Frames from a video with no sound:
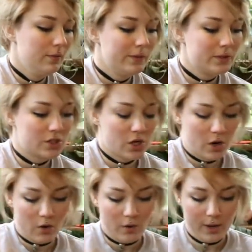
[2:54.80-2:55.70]

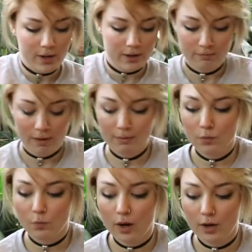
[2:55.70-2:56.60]
So maybe
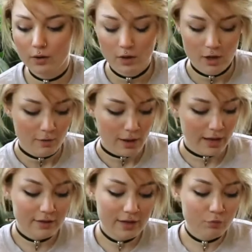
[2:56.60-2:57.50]

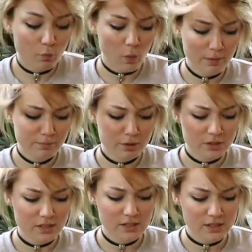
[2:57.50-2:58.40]
if one
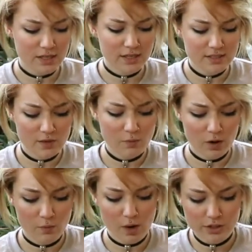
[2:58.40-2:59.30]
person decides they
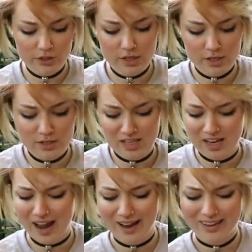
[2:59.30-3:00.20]
want to watch this,
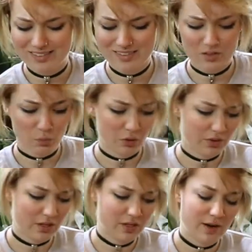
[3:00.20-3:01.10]
then I guess it's worth
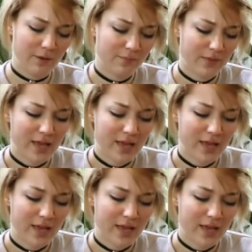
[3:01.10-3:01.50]
it, you know?